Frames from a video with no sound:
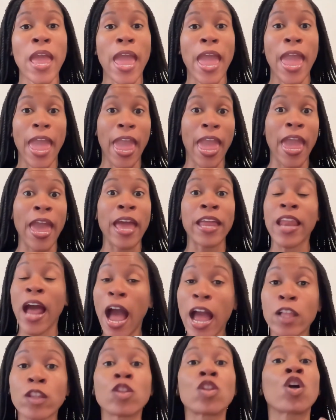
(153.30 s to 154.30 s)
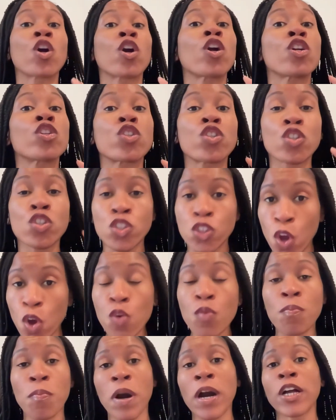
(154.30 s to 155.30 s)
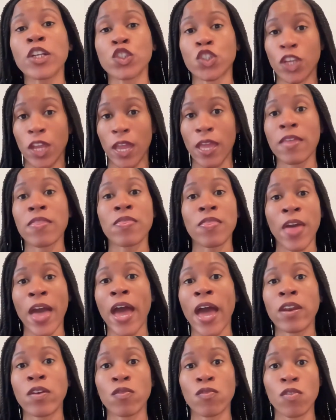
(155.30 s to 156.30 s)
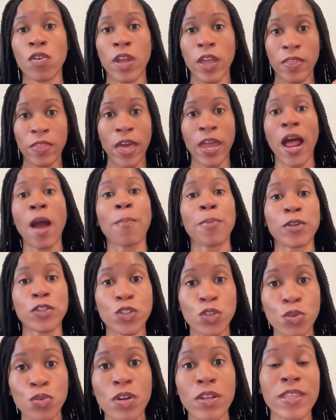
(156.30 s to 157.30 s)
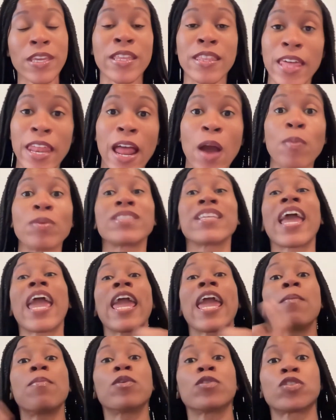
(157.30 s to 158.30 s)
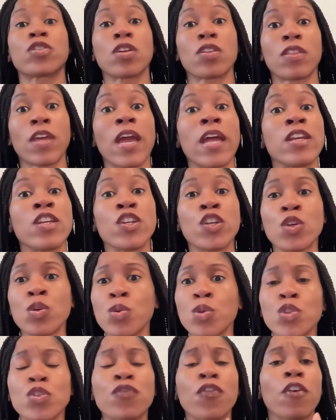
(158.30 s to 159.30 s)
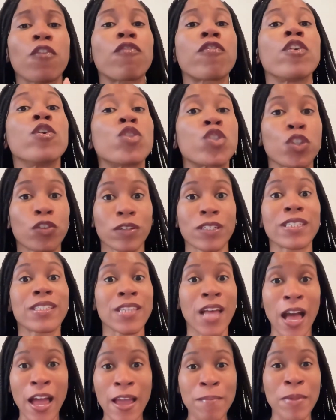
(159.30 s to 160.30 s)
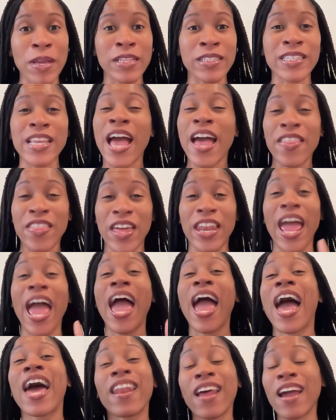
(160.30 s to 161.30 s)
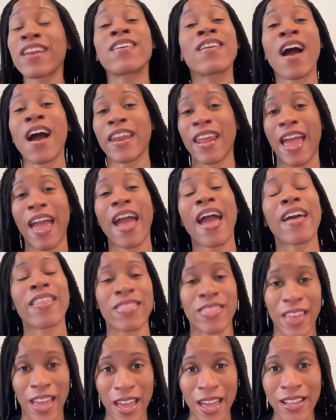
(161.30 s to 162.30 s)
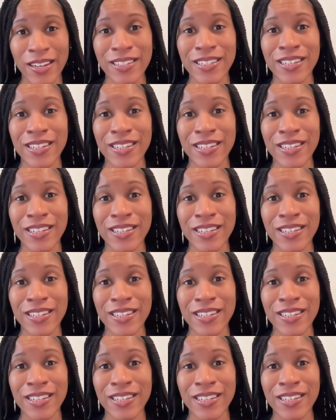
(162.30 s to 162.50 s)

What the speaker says: And I learned so much in that opportunity that I was able to then use for future assignments that had I not had that,